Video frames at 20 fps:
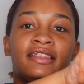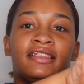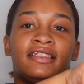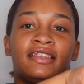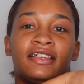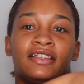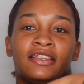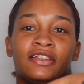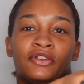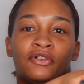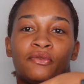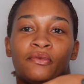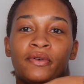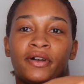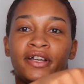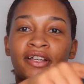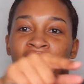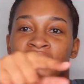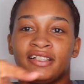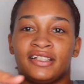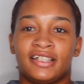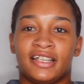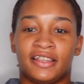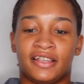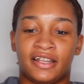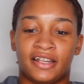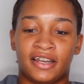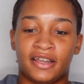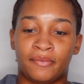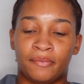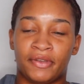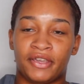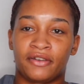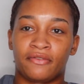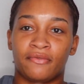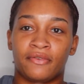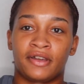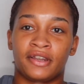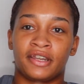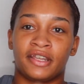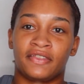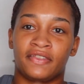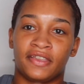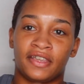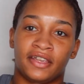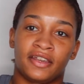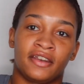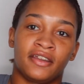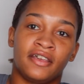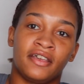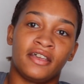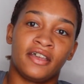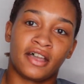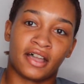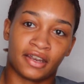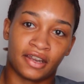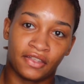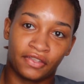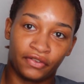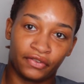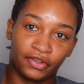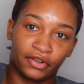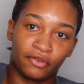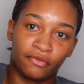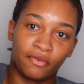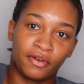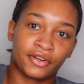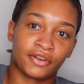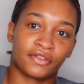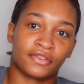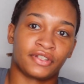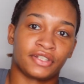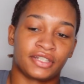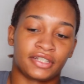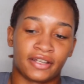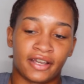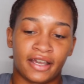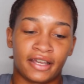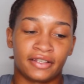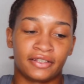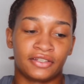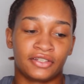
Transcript: the little ones and then a big one and then another little one on the side.